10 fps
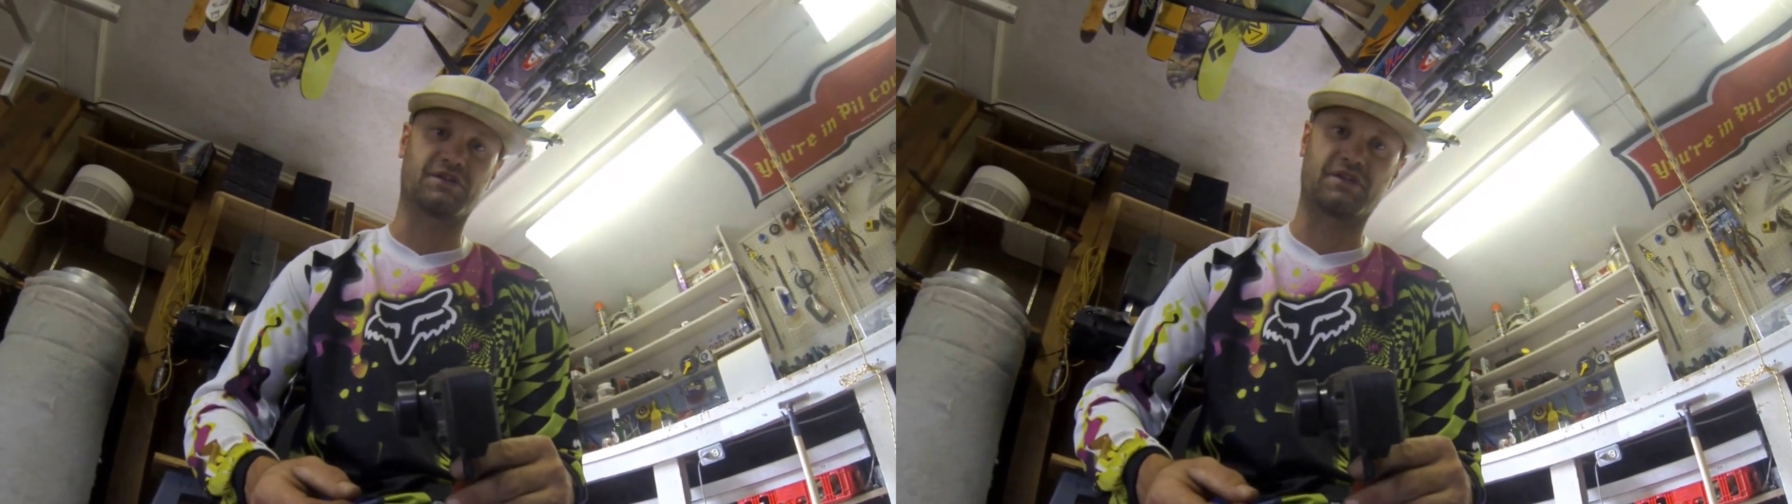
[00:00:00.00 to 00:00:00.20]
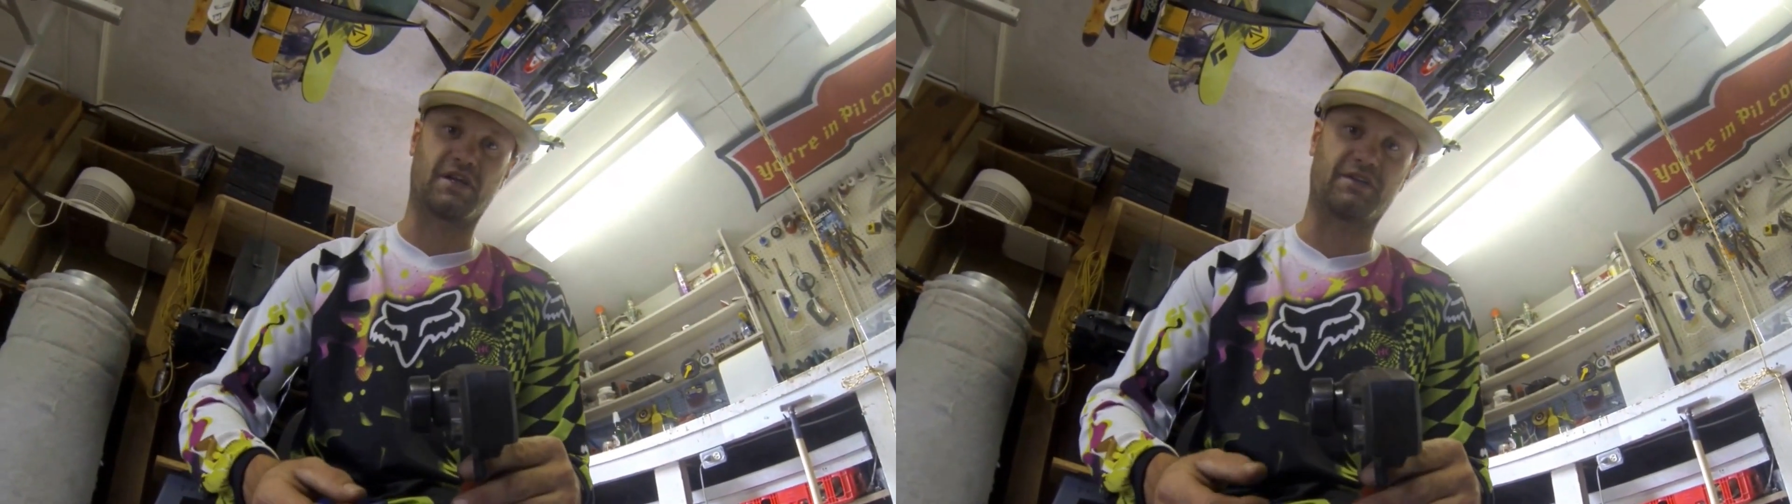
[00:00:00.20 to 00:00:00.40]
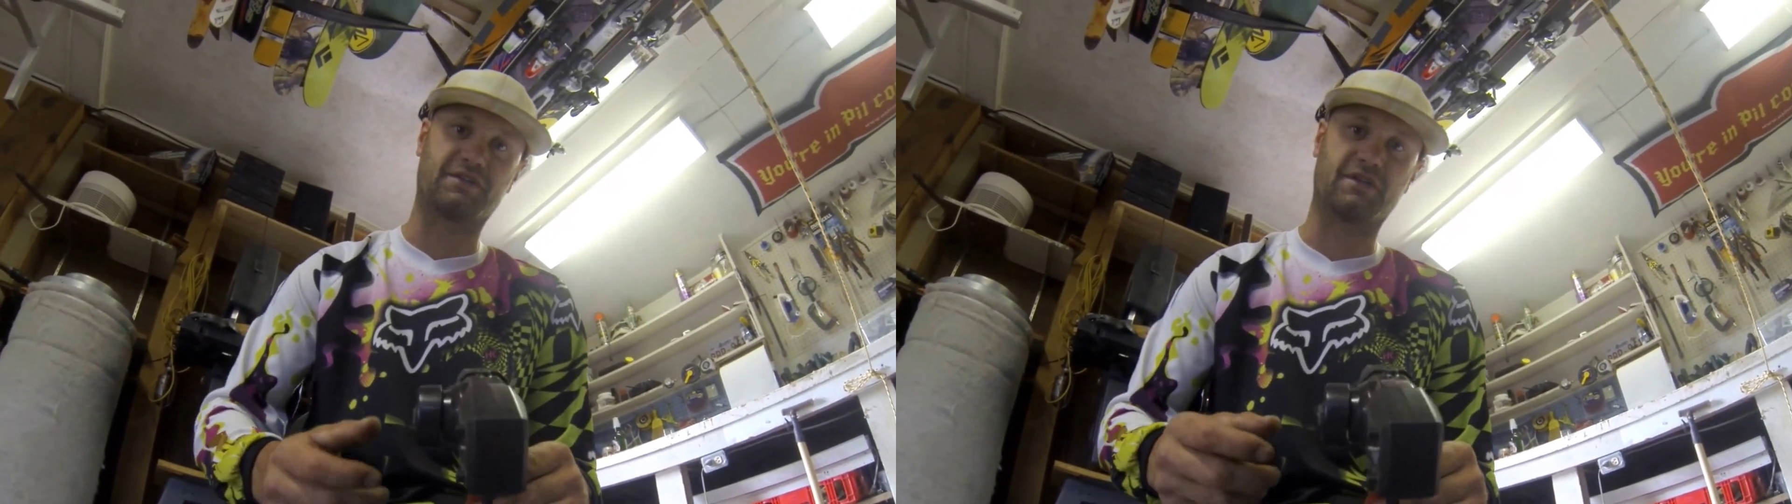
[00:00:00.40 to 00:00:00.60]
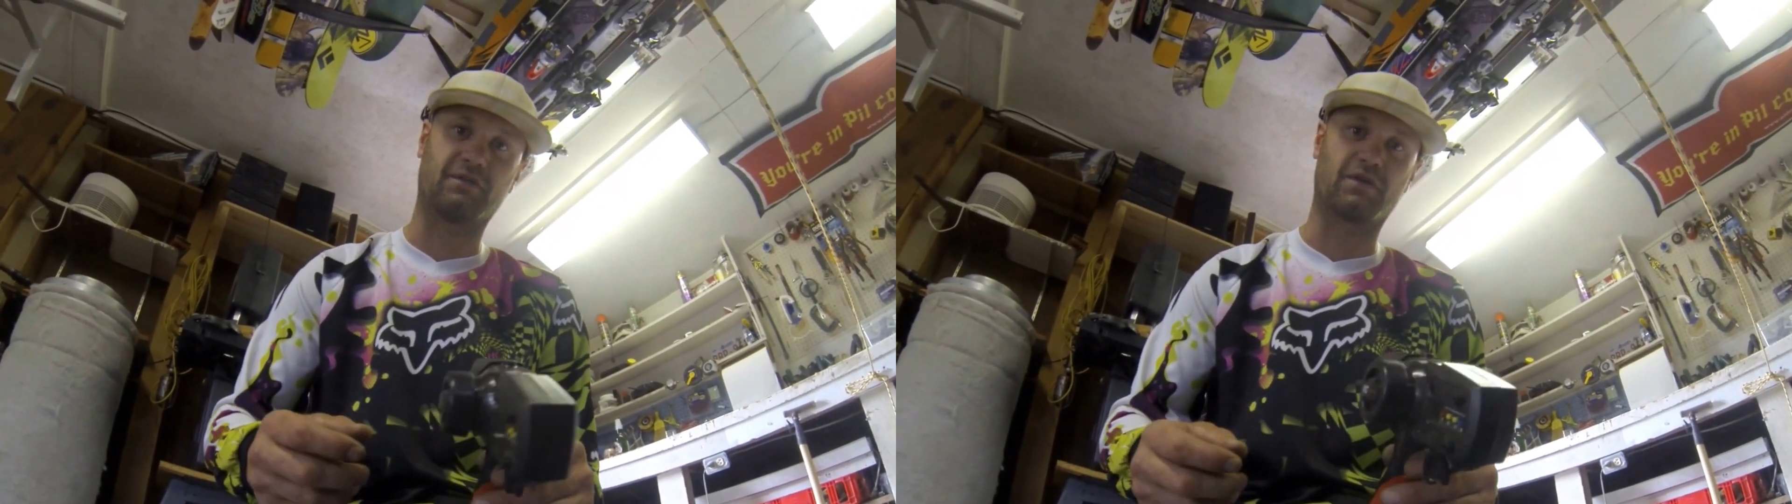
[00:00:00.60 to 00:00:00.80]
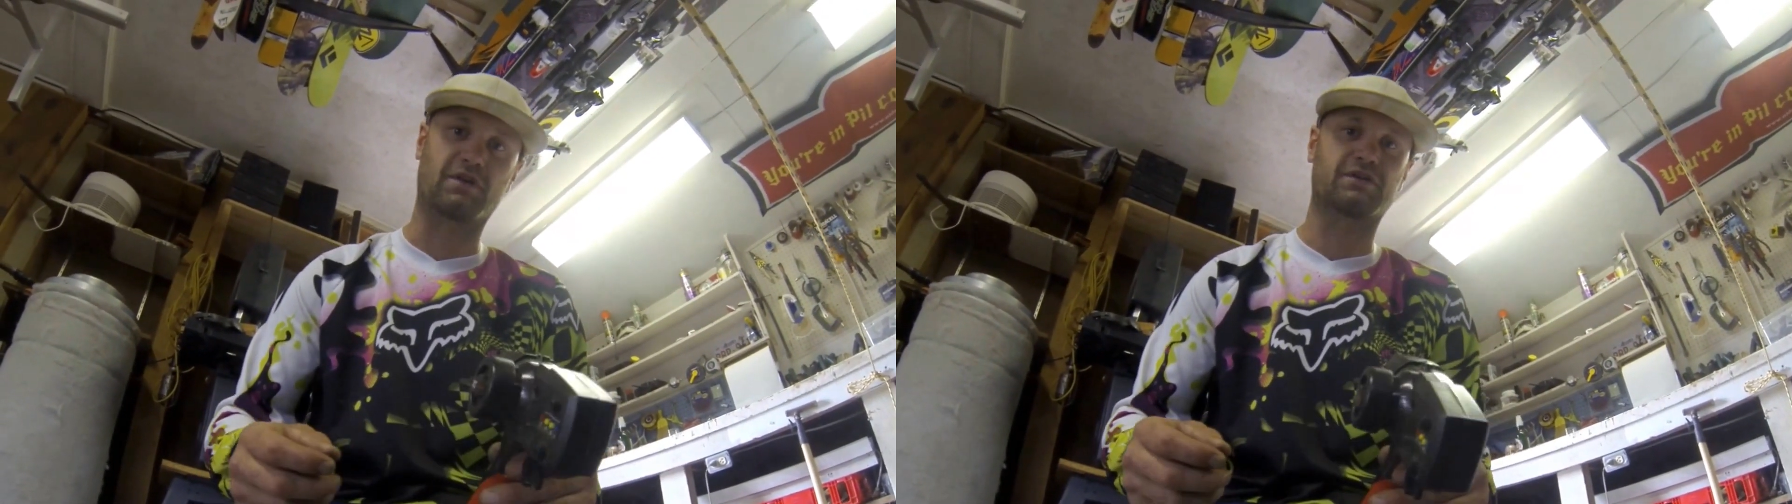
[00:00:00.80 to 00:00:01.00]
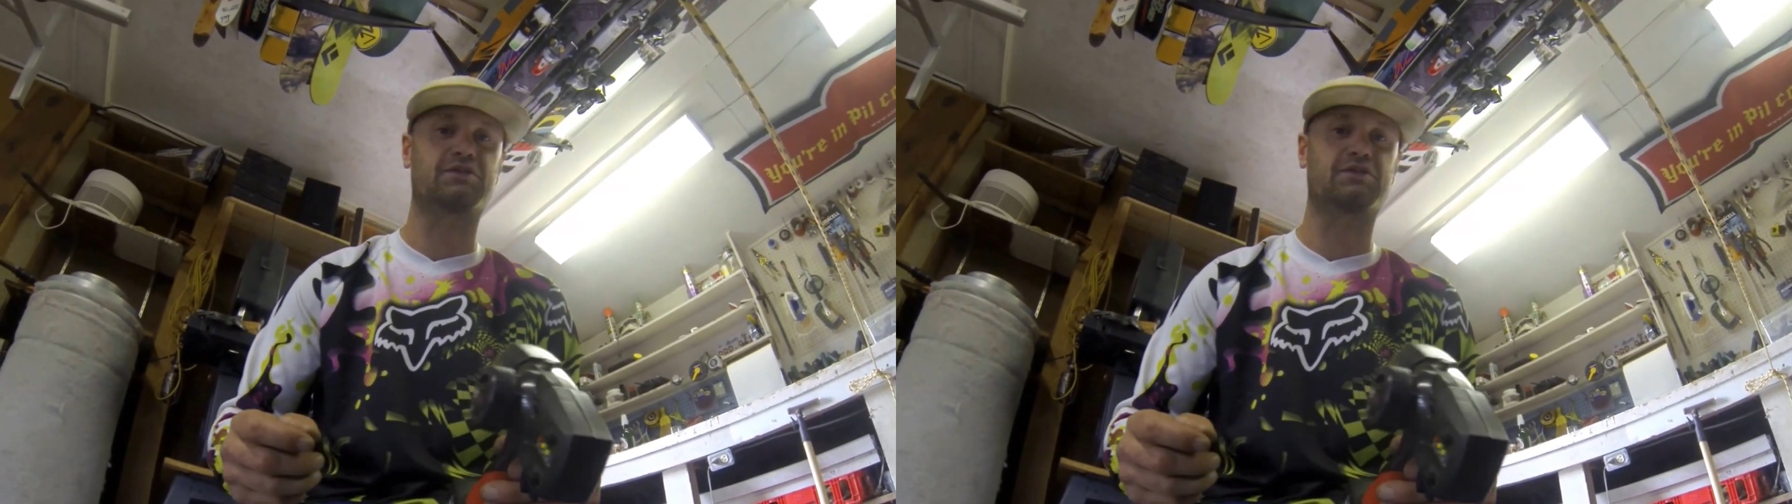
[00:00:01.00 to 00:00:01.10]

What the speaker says: and how this thing works.